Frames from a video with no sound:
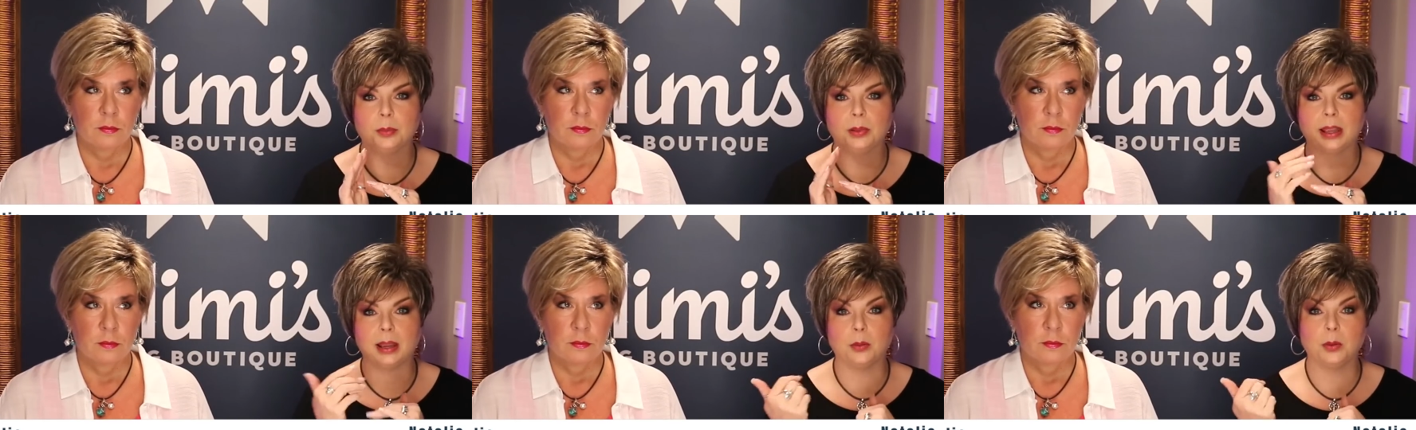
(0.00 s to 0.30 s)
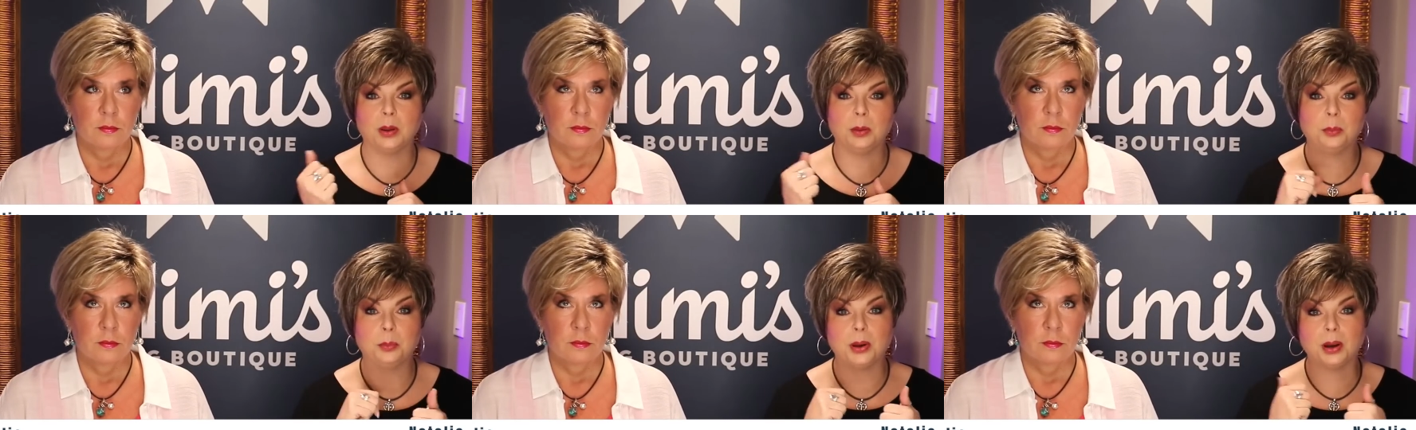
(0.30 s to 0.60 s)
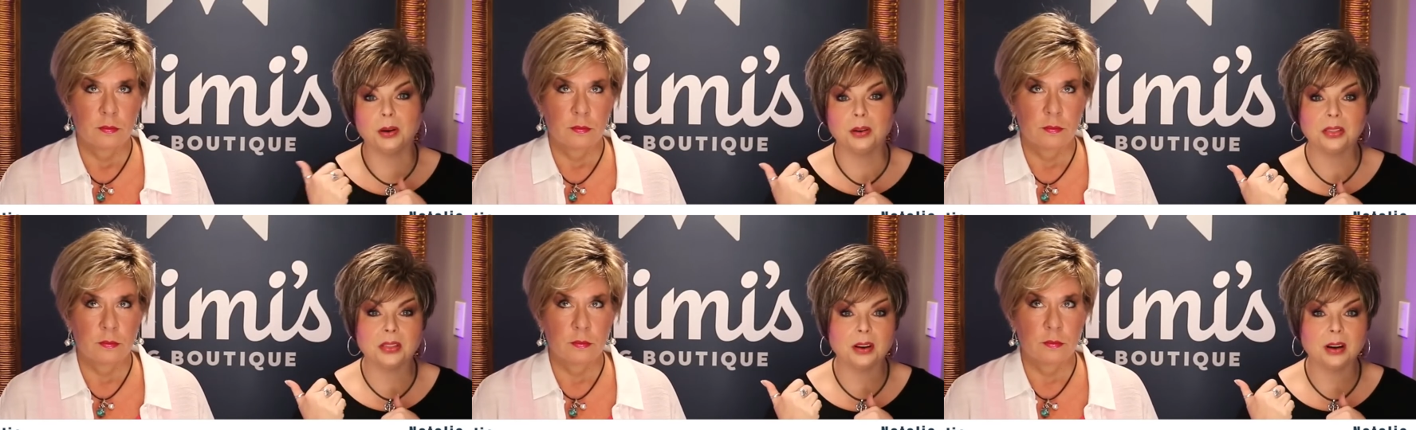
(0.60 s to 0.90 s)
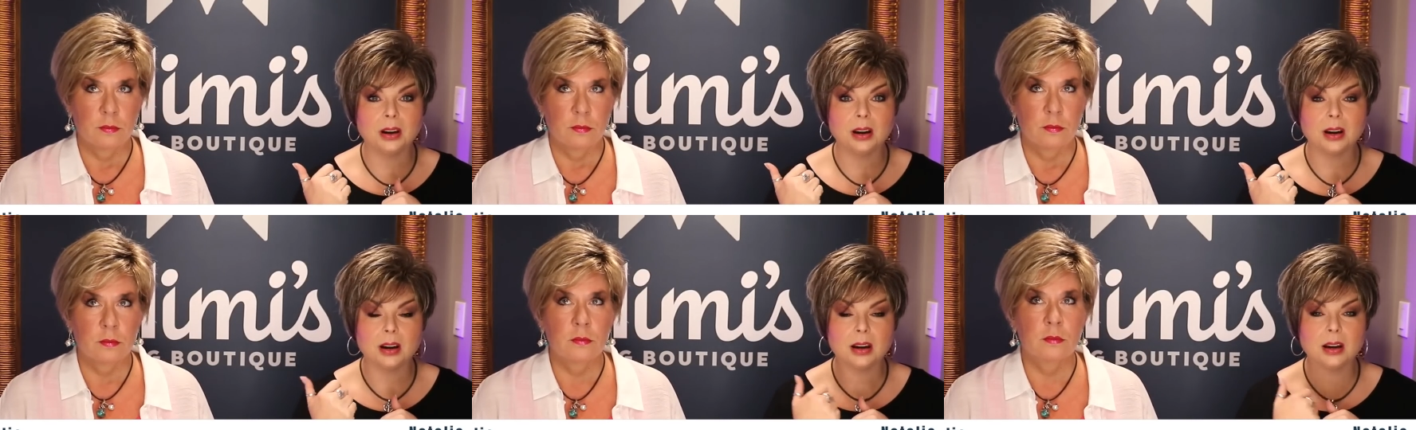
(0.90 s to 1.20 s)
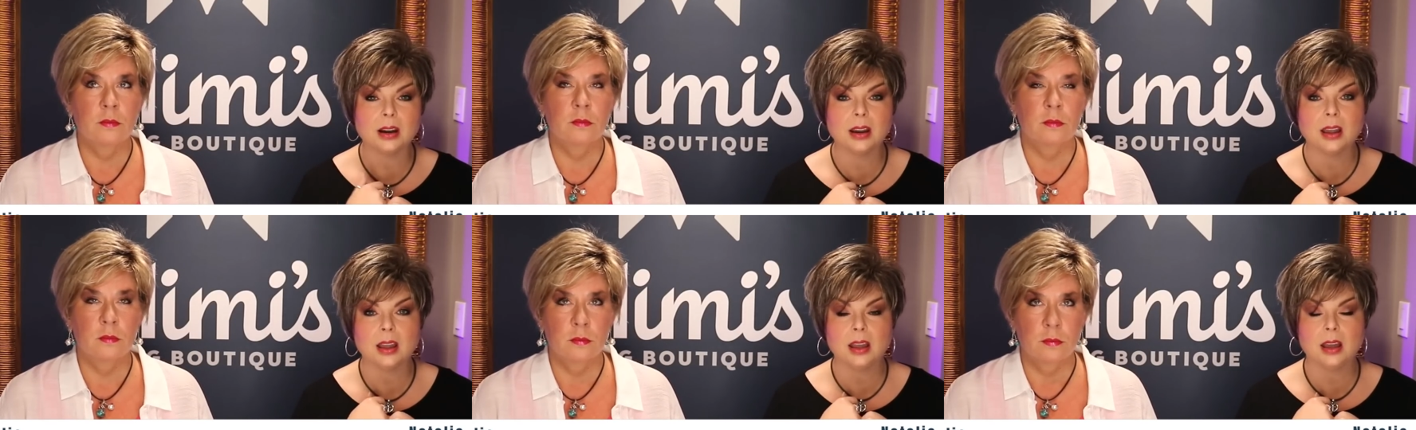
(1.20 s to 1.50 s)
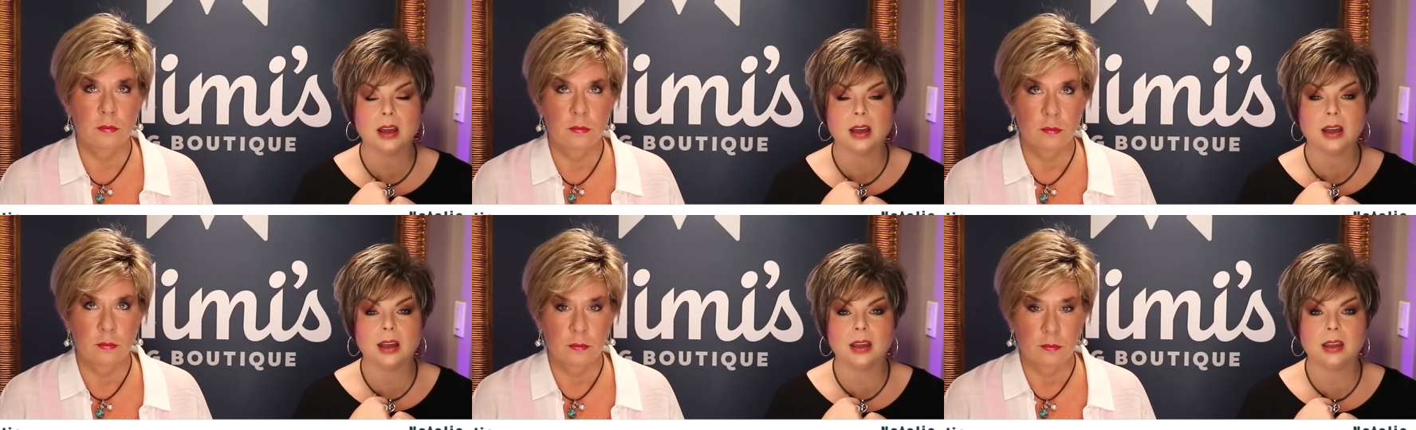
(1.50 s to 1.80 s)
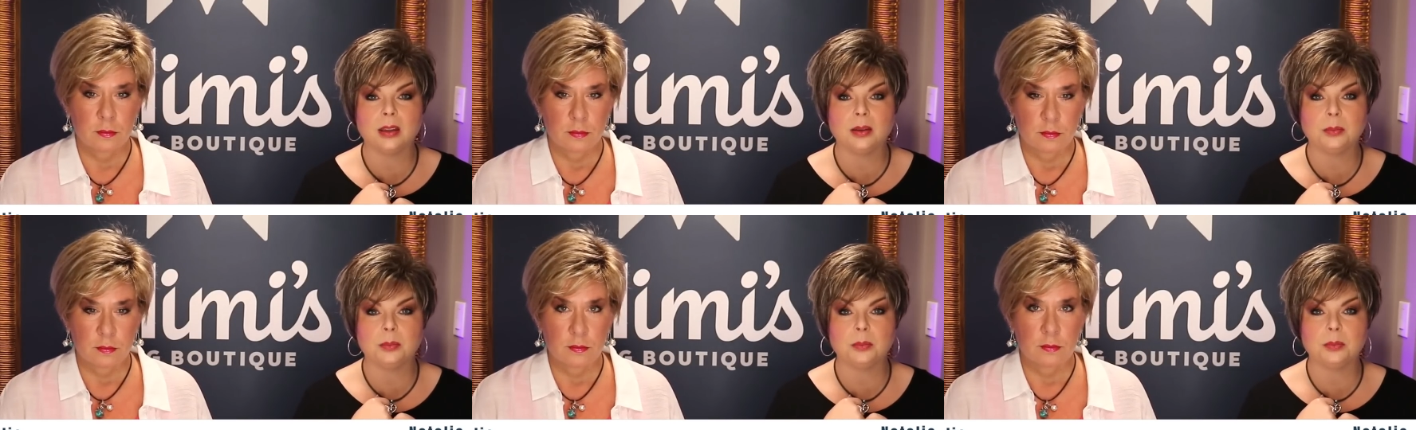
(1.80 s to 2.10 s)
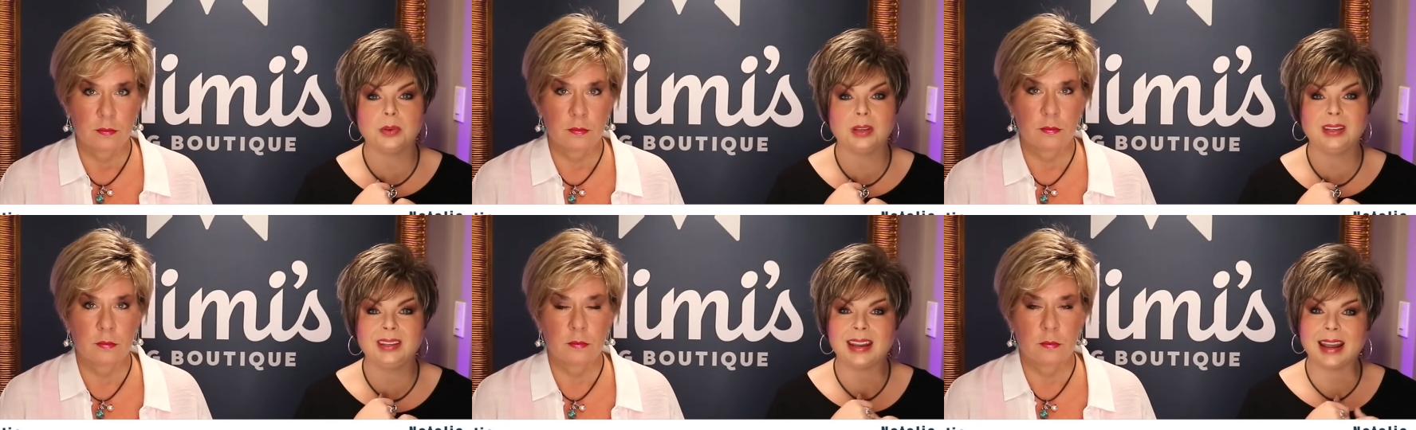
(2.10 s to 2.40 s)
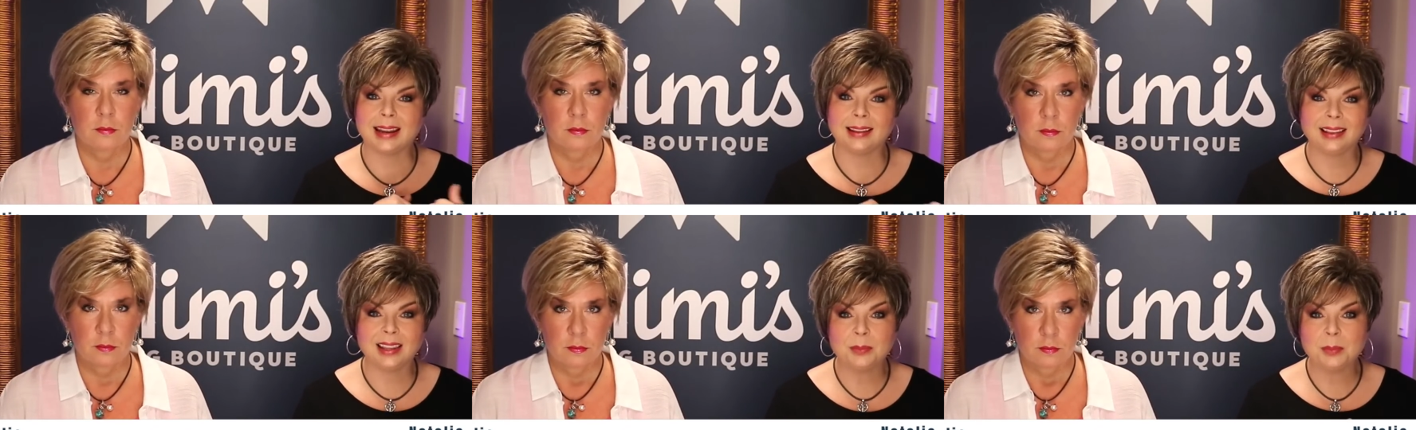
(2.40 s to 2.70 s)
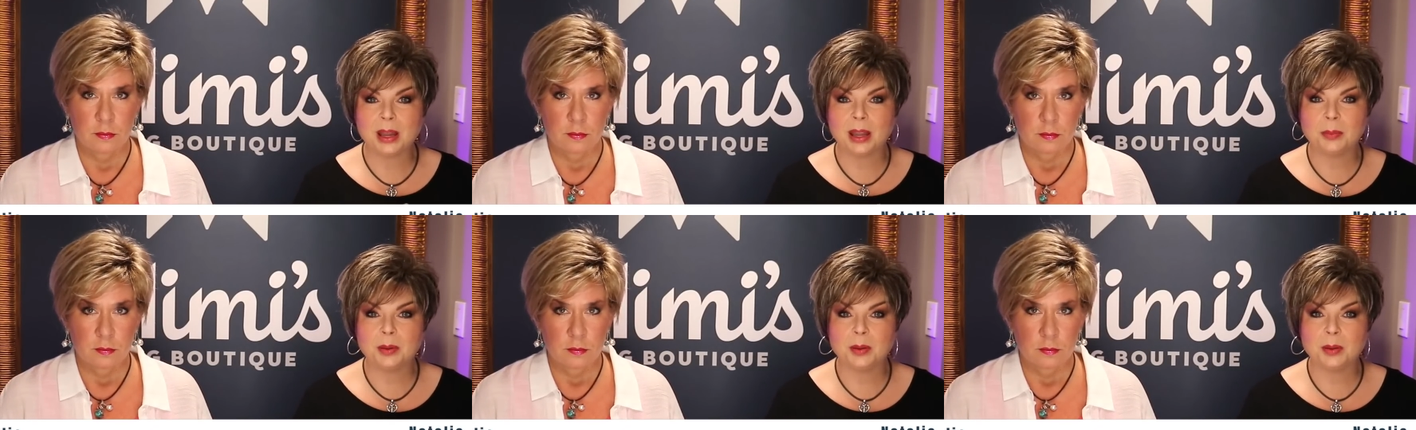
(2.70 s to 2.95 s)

Speaker 1: like we both are, um, Natalie might be